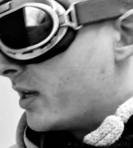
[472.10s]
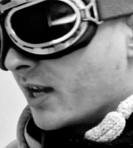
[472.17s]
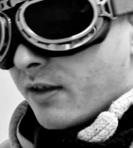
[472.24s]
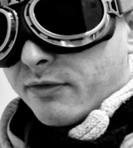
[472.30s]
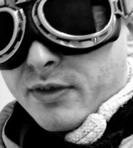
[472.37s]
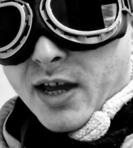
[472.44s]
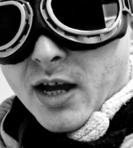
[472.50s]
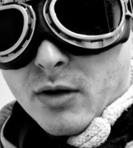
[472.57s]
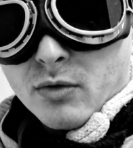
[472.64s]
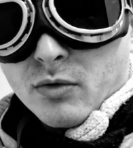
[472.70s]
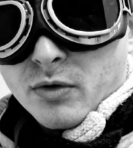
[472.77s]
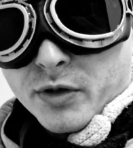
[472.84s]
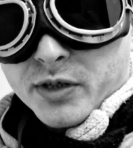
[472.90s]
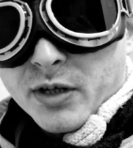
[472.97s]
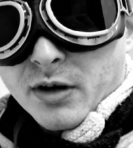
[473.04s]
get that
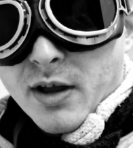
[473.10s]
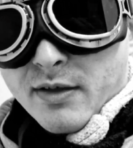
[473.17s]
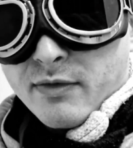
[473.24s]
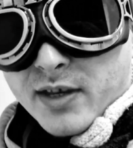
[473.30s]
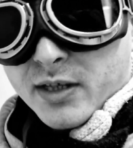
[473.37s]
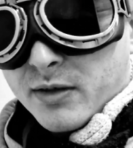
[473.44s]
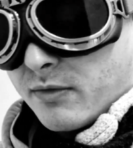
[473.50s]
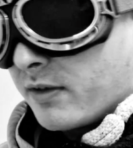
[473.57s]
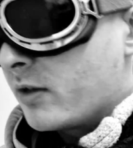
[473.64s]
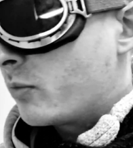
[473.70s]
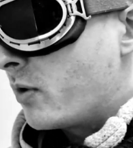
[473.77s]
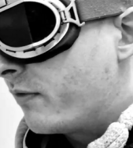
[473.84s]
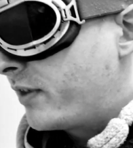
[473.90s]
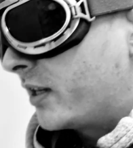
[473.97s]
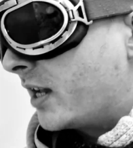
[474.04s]
also. And there's
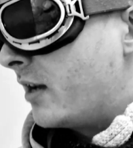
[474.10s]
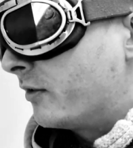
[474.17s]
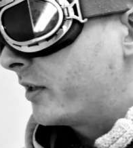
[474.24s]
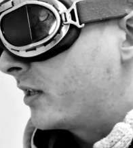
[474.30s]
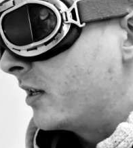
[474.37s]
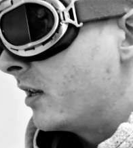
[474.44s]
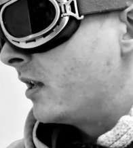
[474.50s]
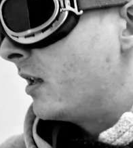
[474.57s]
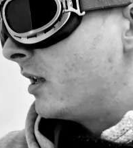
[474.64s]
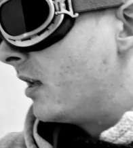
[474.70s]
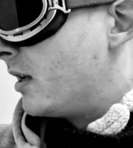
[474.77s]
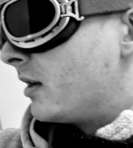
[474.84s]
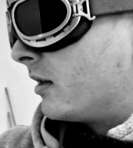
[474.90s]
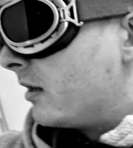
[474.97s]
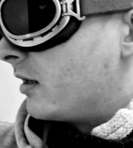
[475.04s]
one thing else
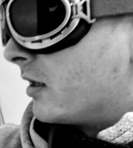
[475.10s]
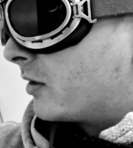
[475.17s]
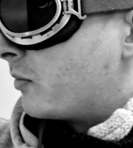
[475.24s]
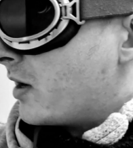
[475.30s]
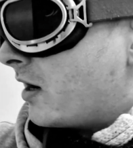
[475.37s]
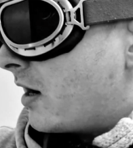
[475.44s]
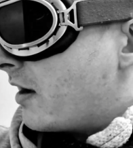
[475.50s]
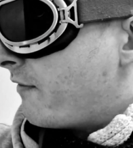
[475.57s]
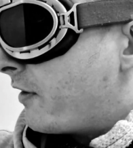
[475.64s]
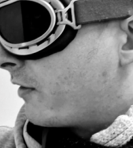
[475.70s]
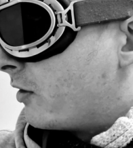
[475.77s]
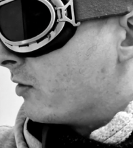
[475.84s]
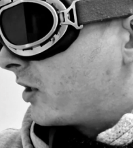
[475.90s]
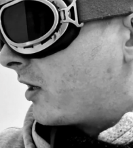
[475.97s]
as well. If I've got